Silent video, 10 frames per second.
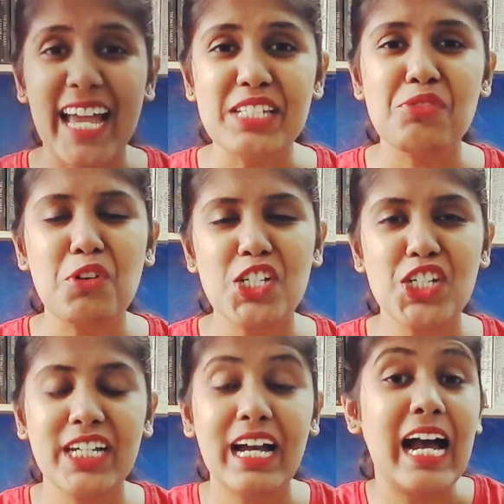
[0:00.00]
Thanks for
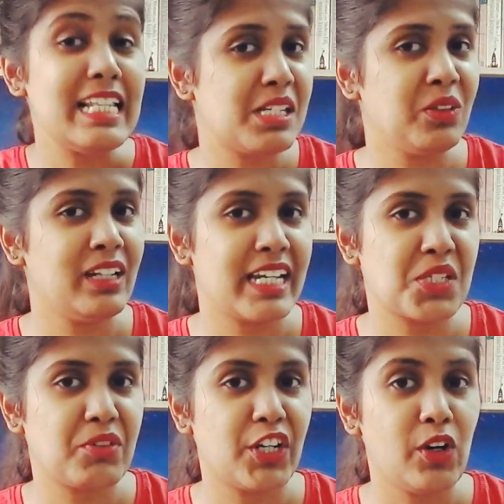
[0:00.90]
watching. I'll see you in the next
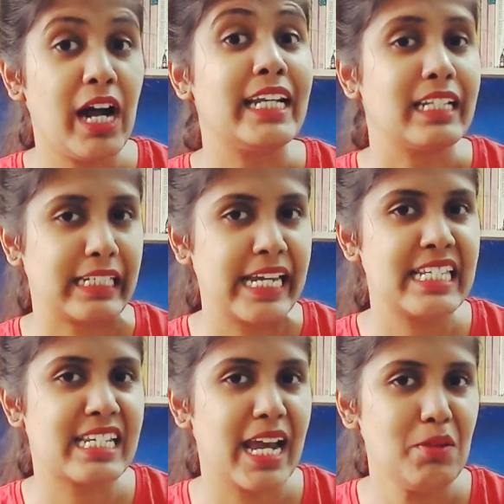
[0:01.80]
video. Until
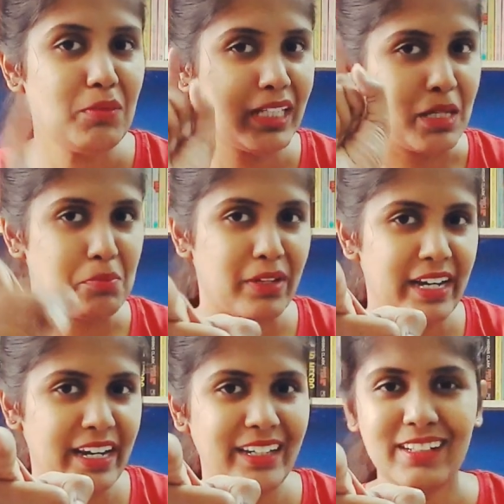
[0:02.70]
next time, keep
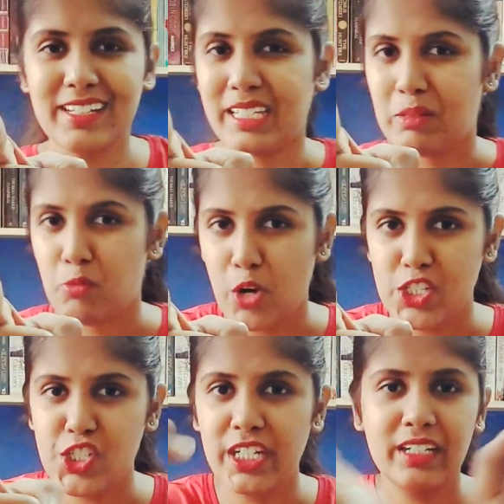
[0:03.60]
reading, keep
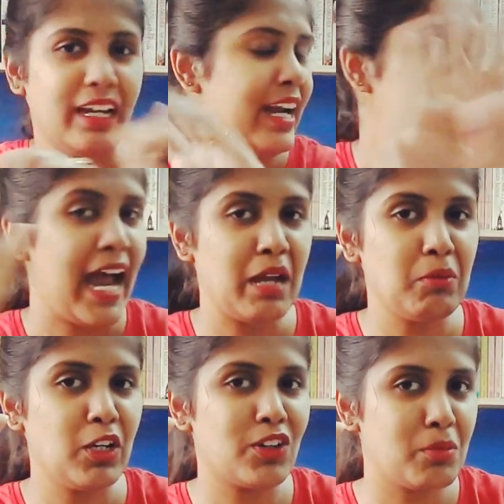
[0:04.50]
watching, and add
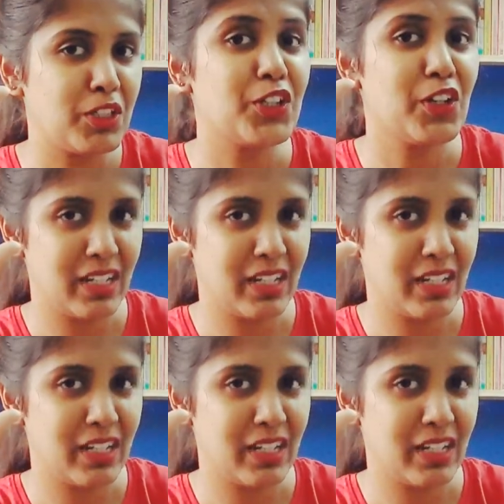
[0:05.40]
melodrama to your